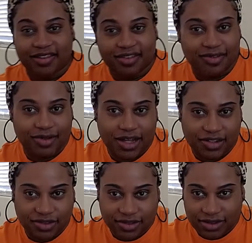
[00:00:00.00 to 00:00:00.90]
so I
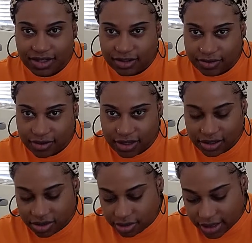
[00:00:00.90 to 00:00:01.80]
don't, you know,
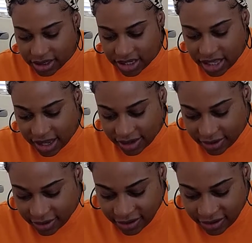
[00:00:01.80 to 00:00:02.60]
get too into that.